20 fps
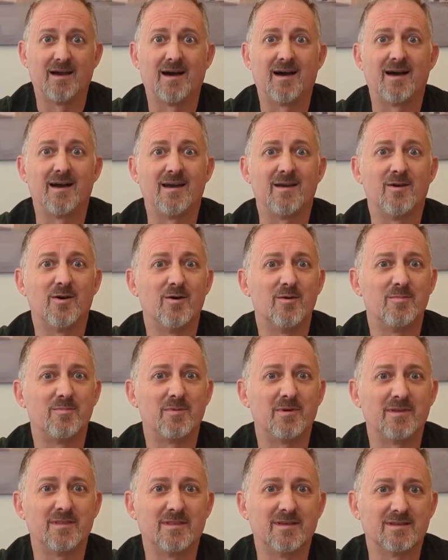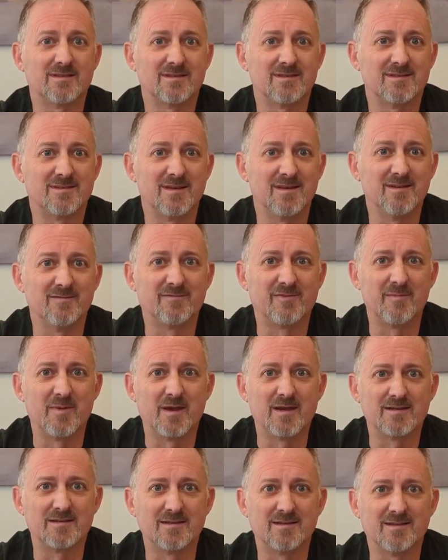I hope this is
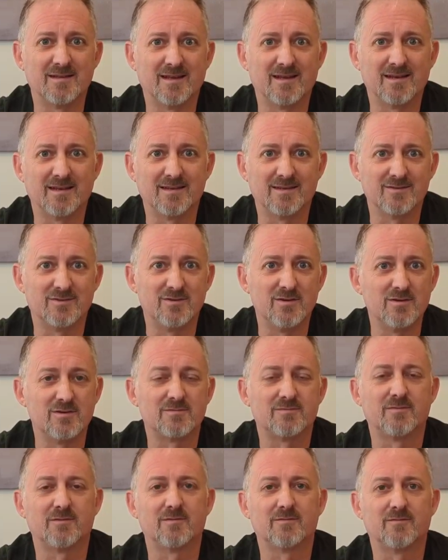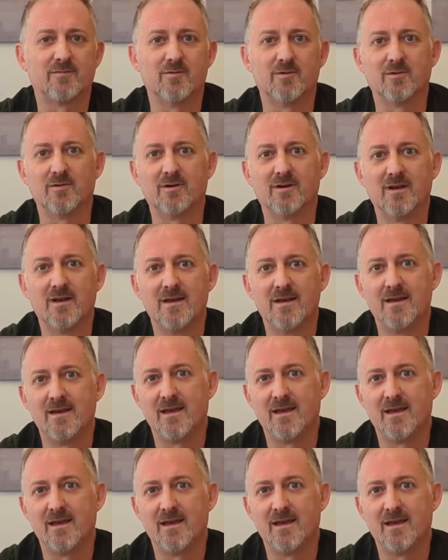information that is useful for